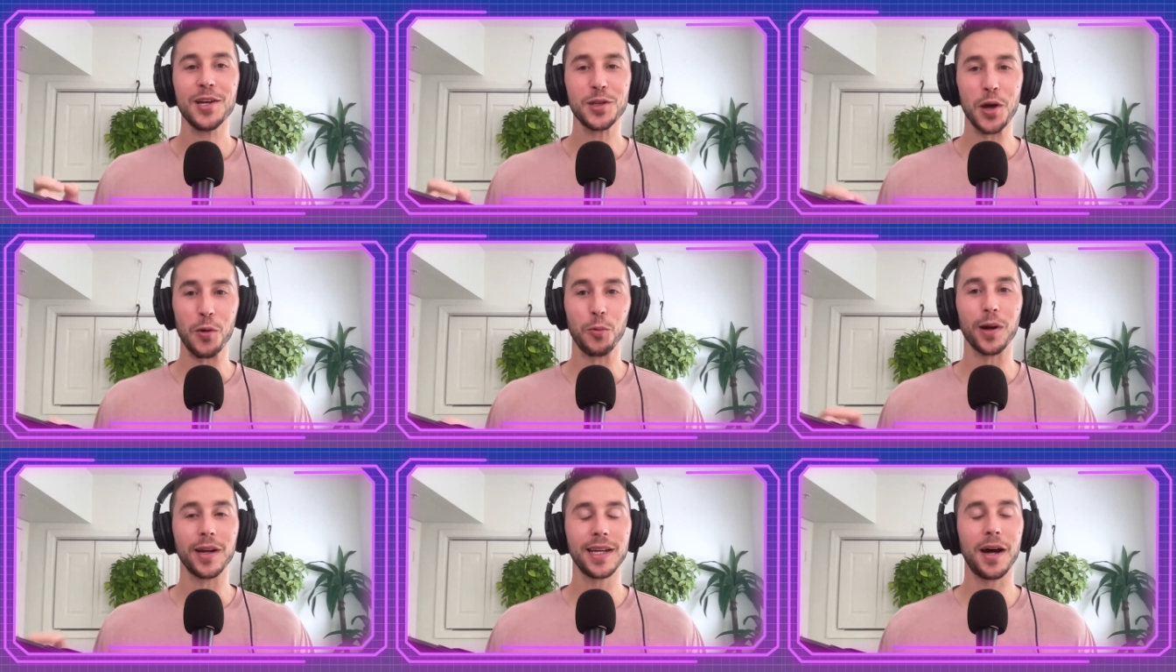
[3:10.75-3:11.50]
So
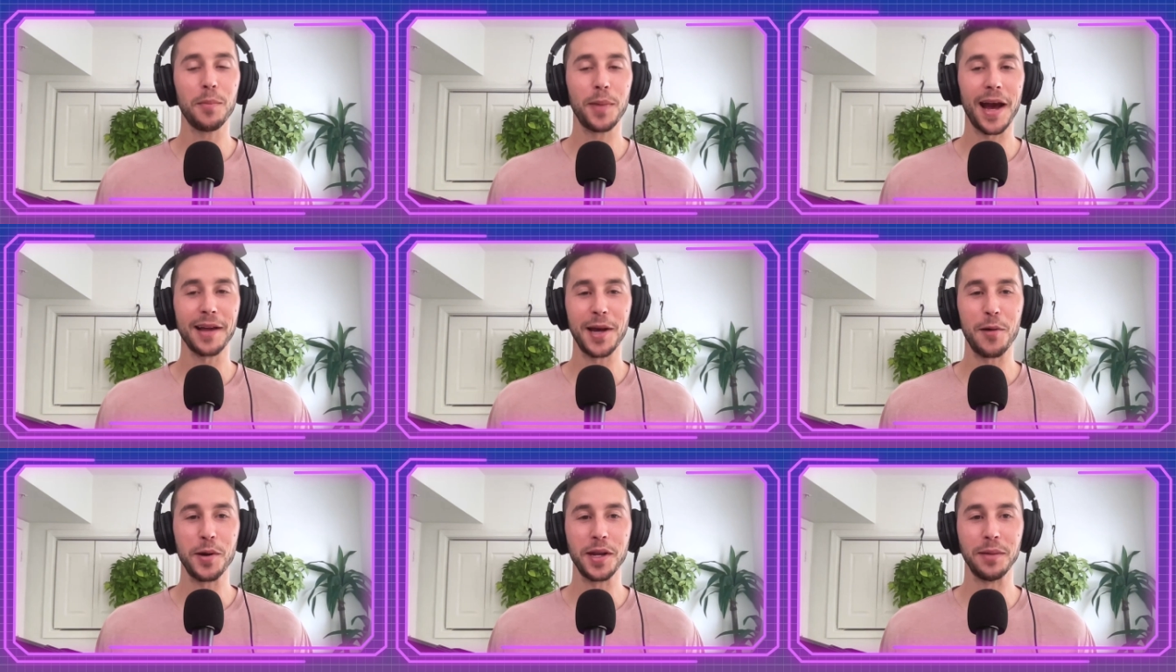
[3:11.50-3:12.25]
we're going to unpack
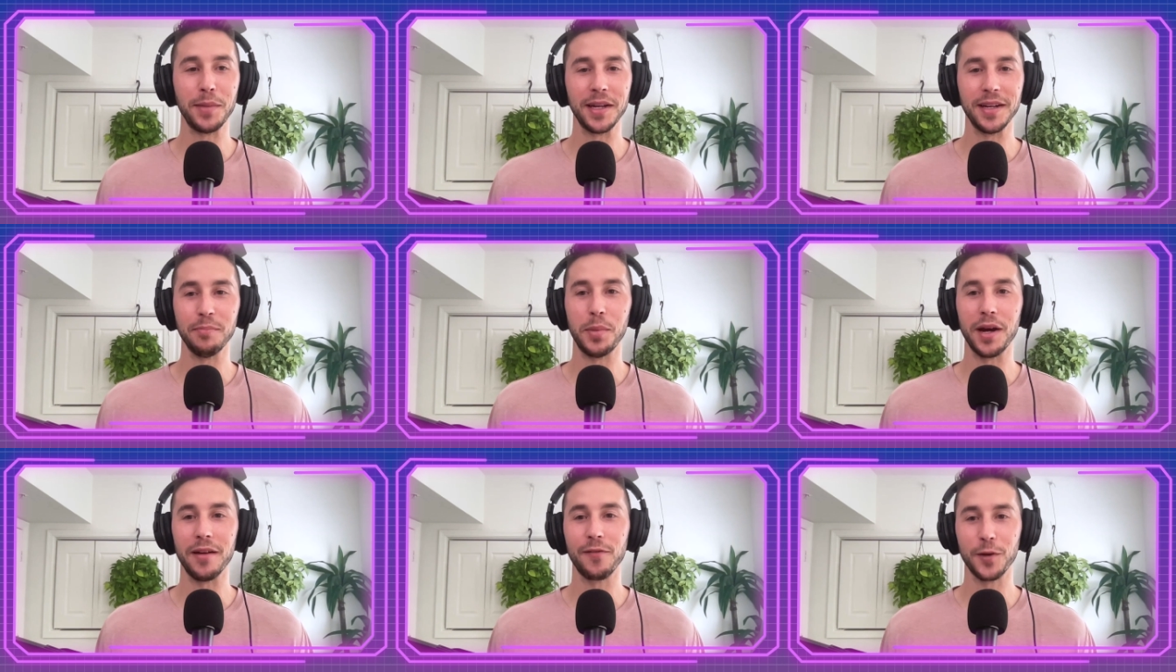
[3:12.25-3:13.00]
that one in a minute,
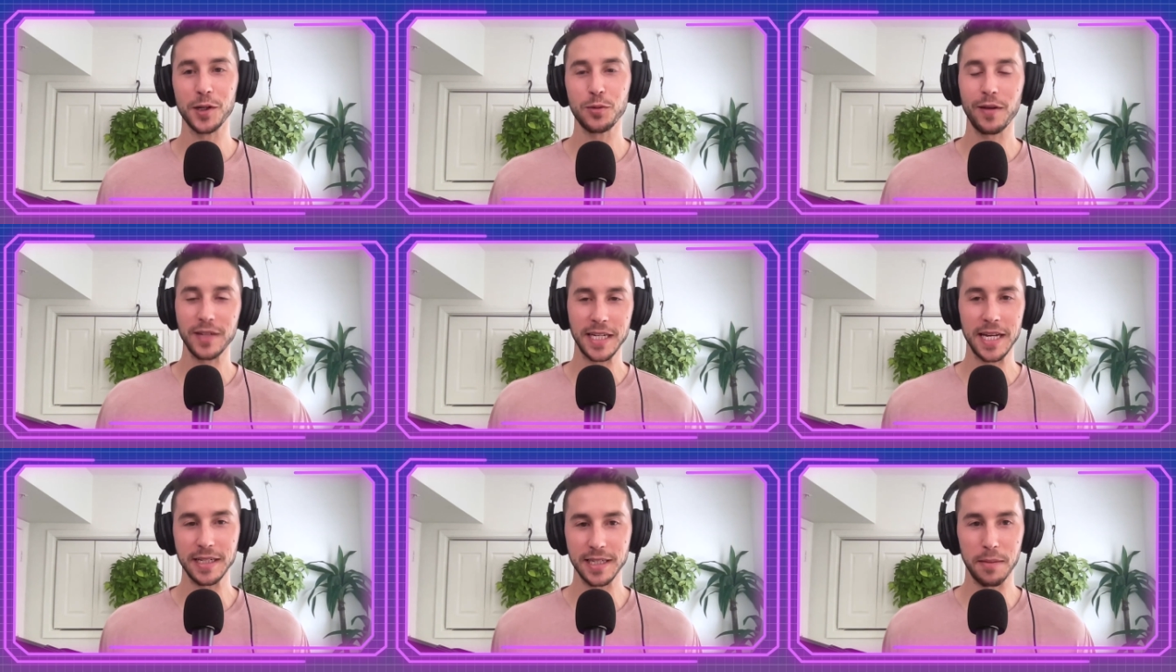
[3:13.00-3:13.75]
but first we have to
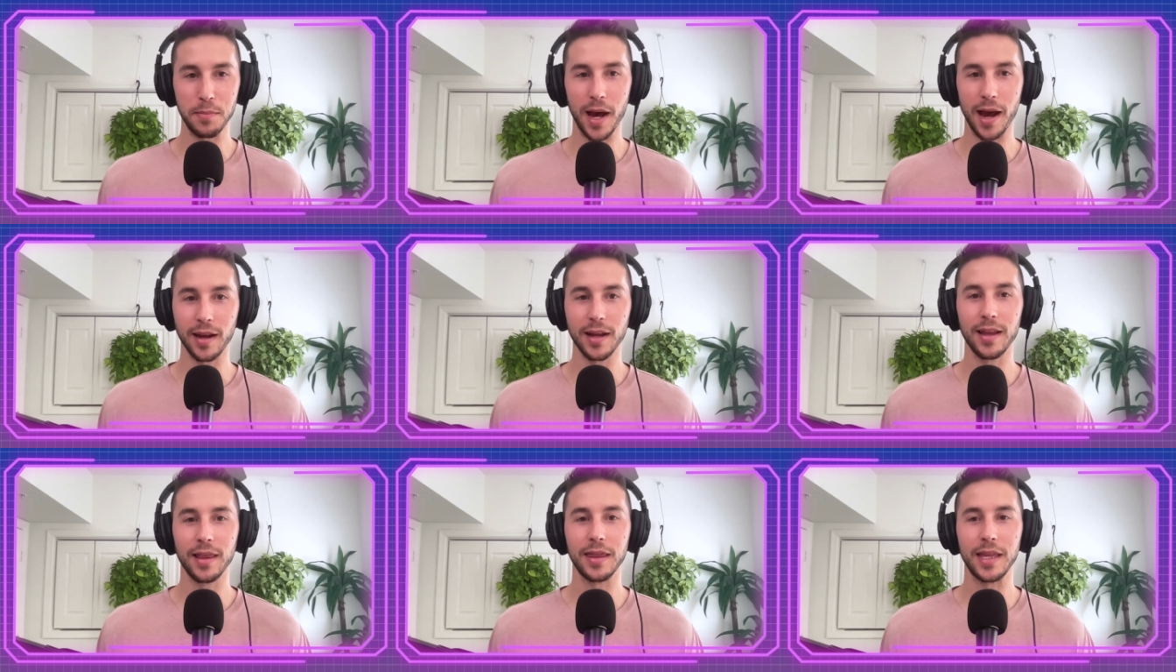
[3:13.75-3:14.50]
take a step back.
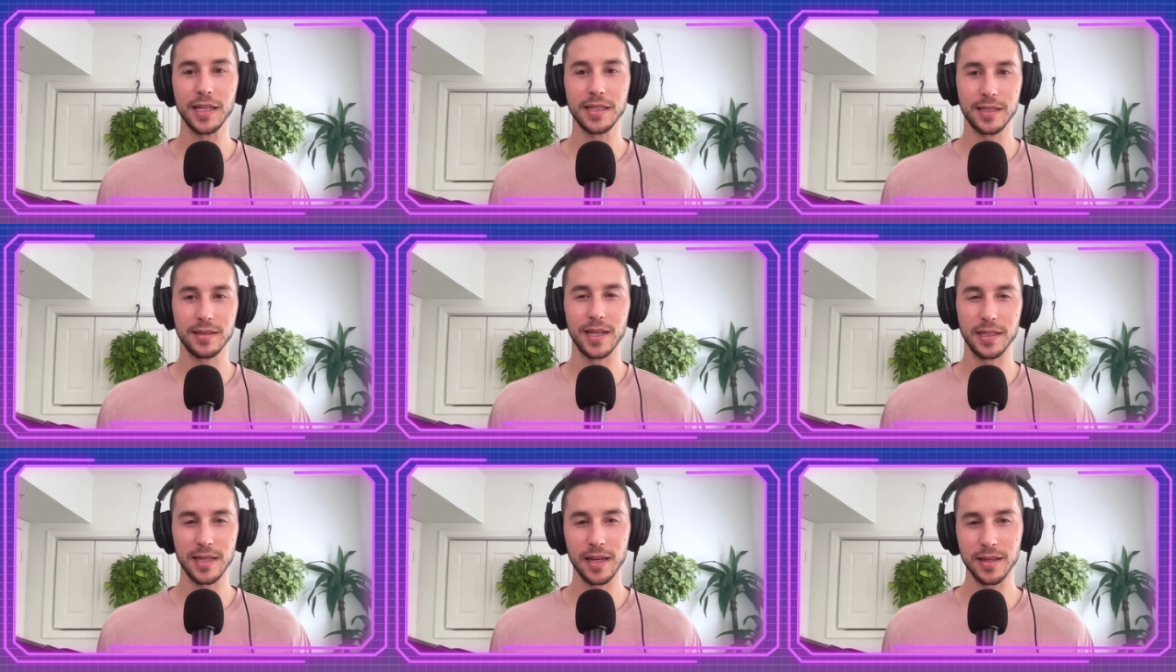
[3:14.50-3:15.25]
Let's
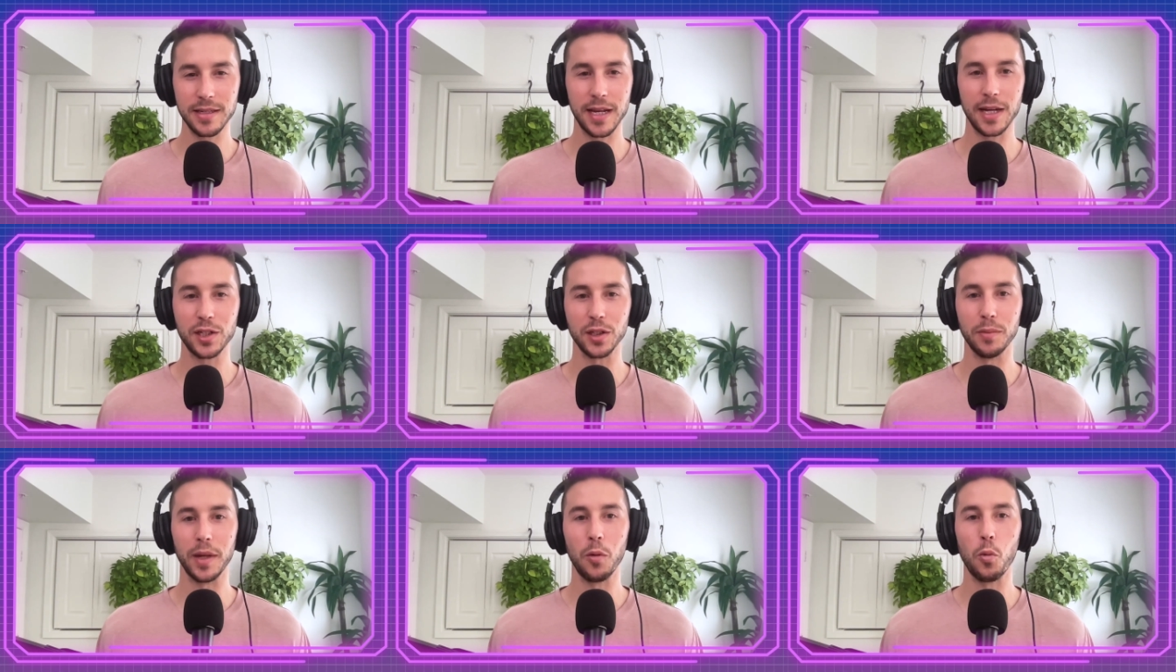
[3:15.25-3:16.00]
let's set the stage a
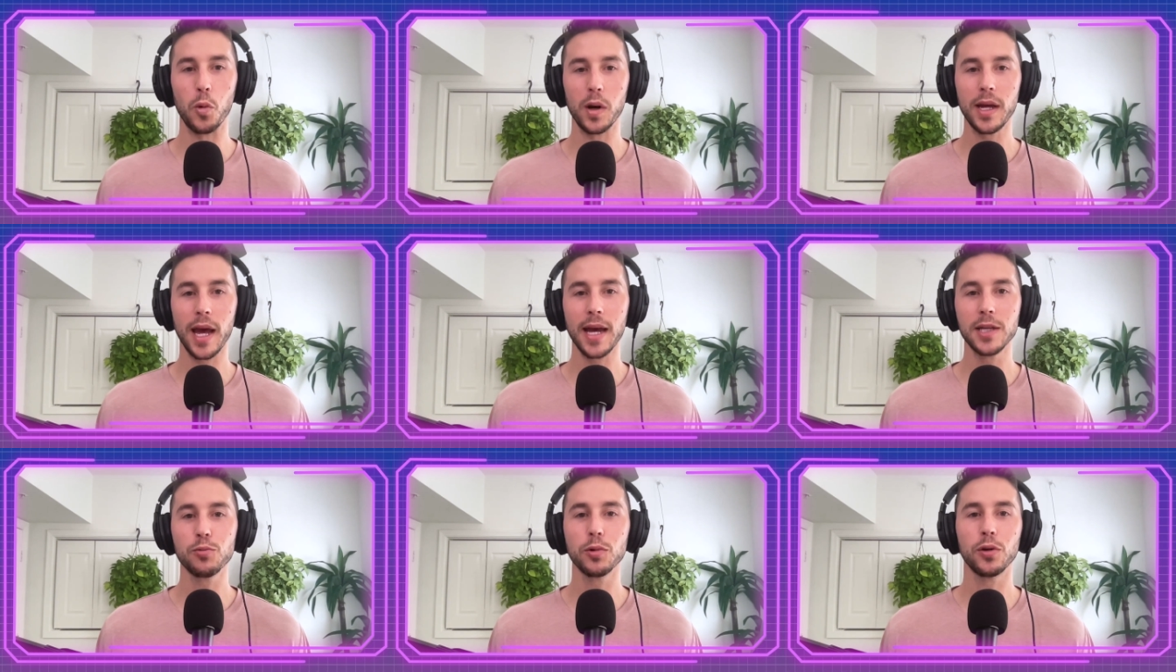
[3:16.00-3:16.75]
little bit. What
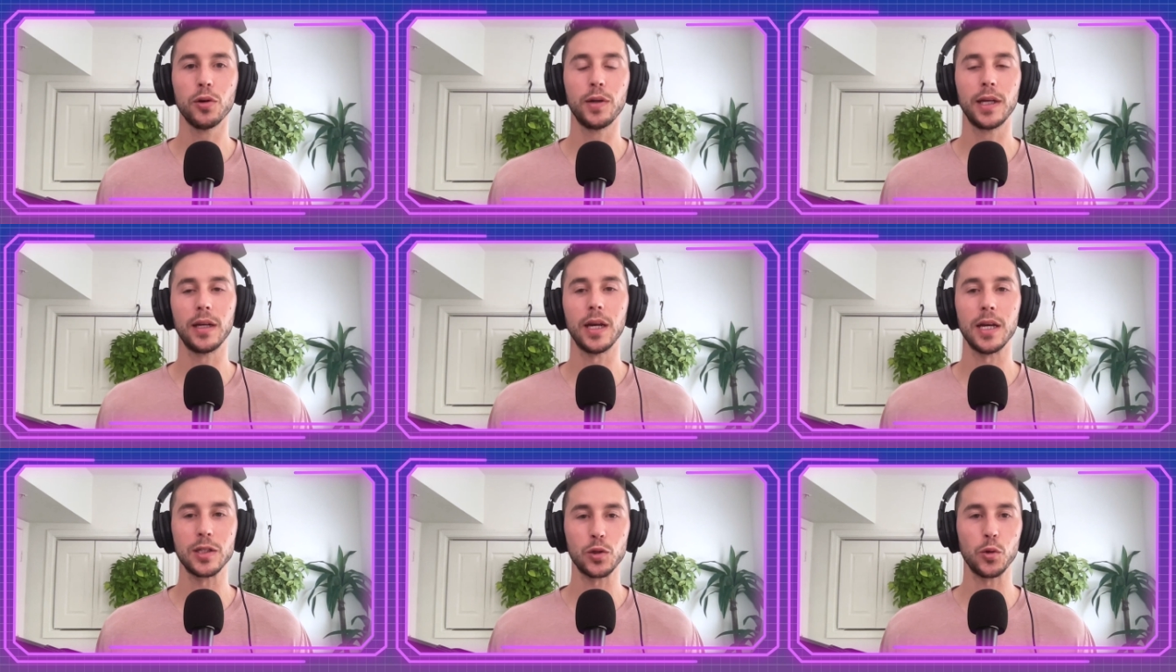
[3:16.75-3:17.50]
has recruiting
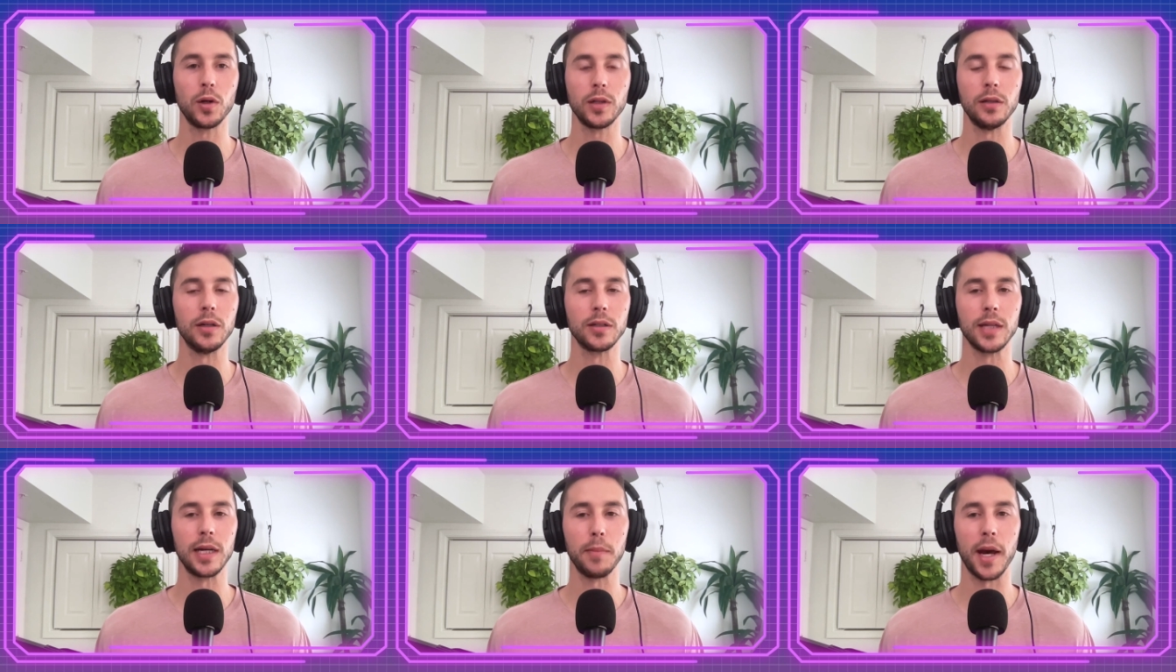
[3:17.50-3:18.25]
historically
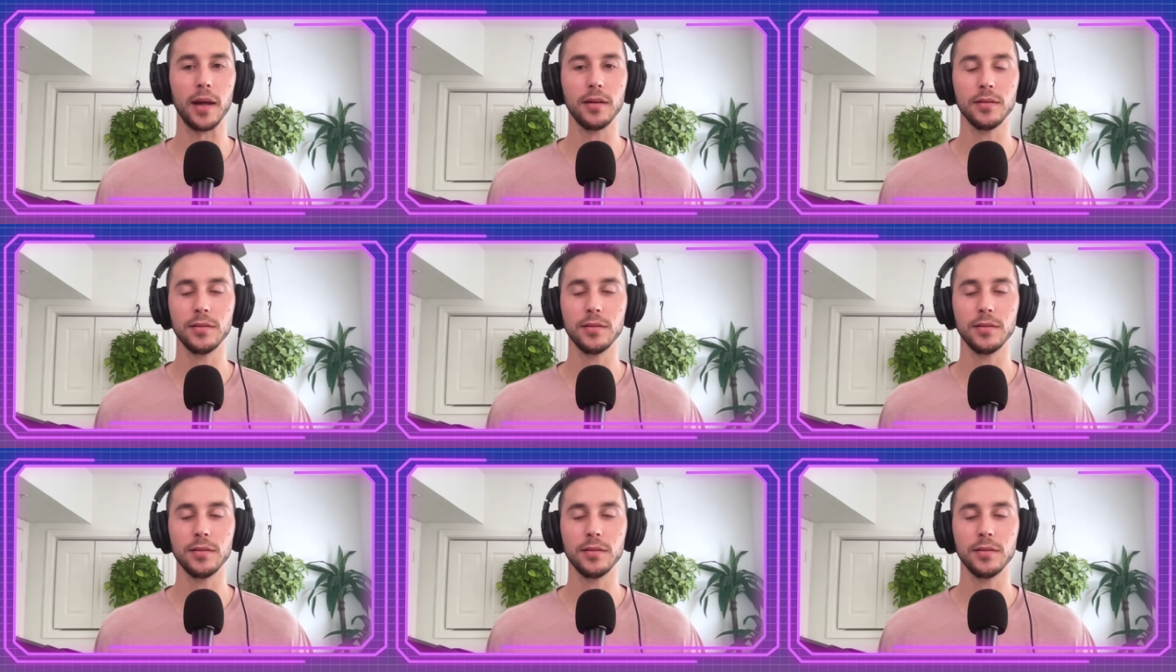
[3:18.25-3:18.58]
looked like, Matt?